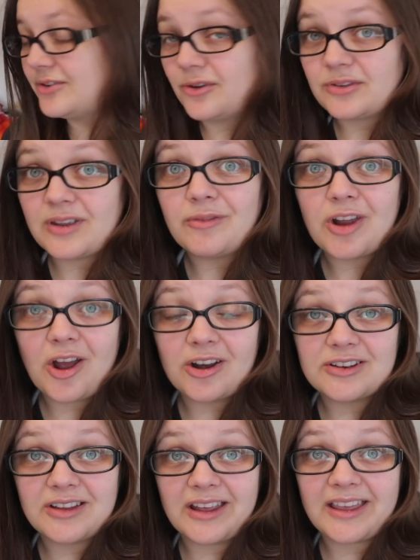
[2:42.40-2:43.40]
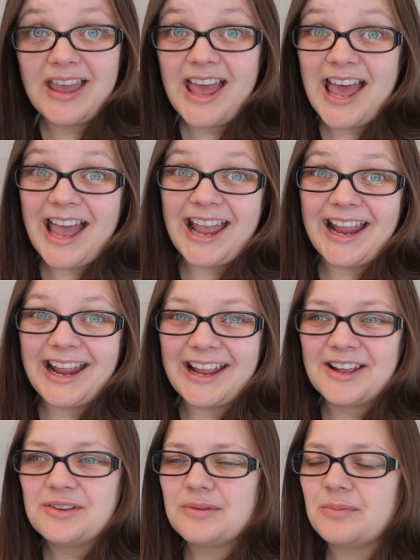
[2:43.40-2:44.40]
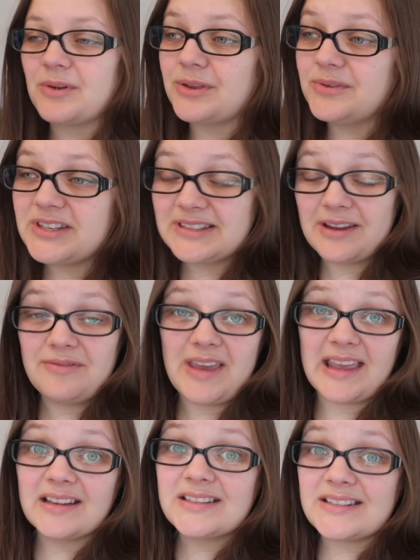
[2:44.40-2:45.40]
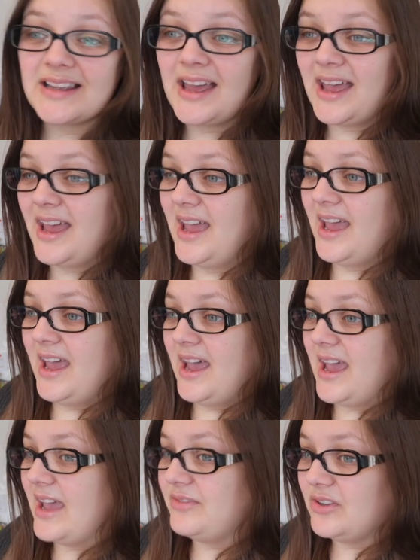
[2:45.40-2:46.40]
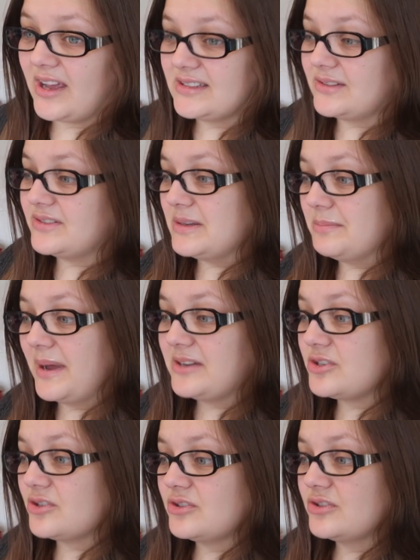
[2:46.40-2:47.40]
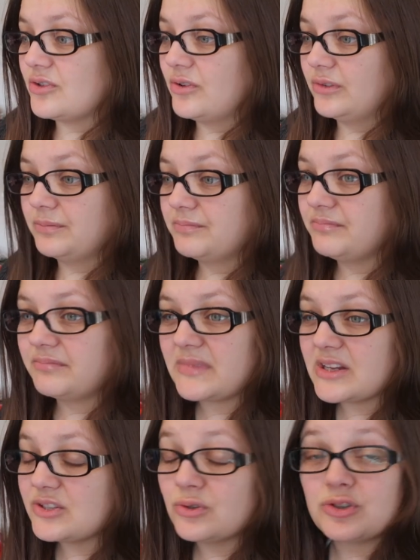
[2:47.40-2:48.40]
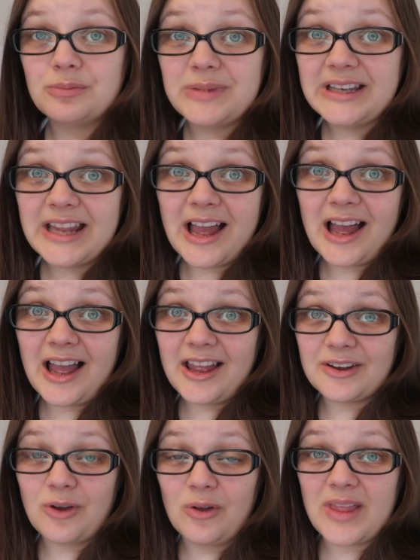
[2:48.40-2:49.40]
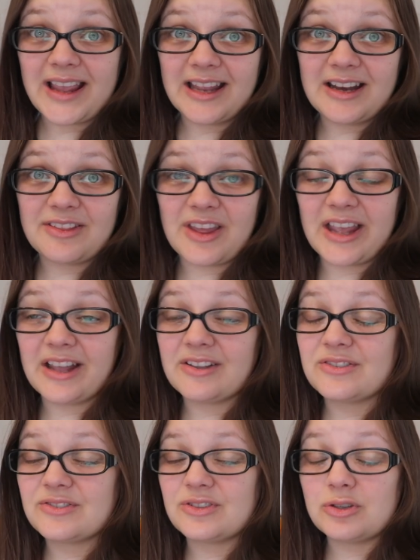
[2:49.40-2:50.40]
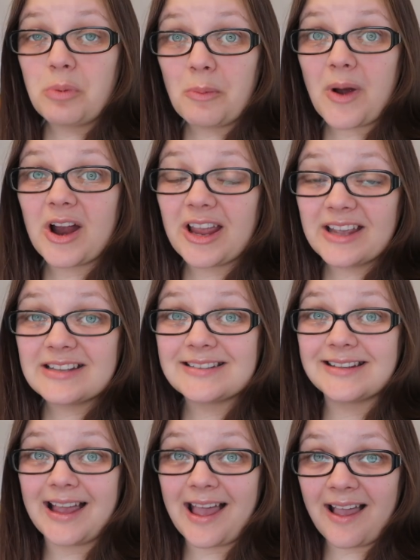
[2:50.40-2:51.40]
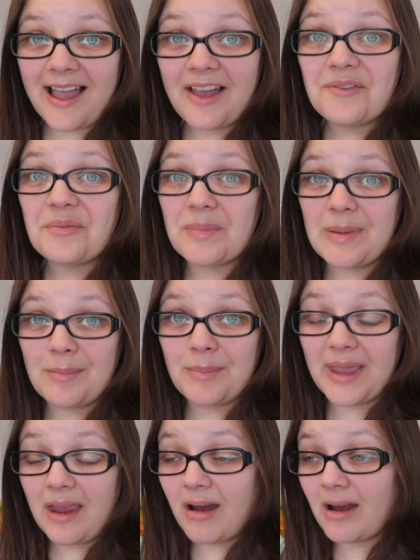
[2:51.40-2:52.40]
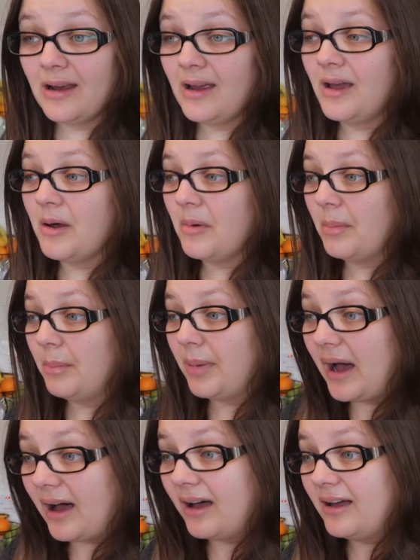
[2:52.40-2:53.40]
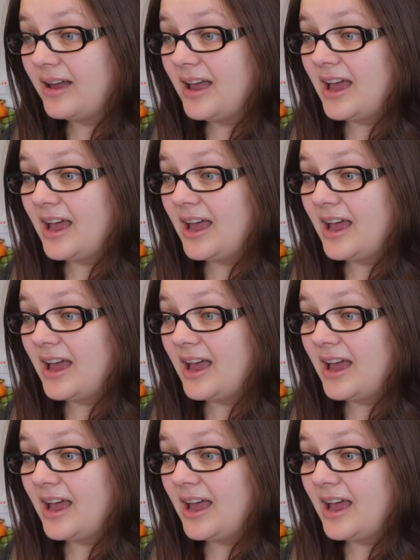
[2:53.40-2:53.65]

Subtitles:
Dog's having a heart attack. With recent events, if you guys have seen pictures on social media and all that kind of thing, supermarkets have been bare, but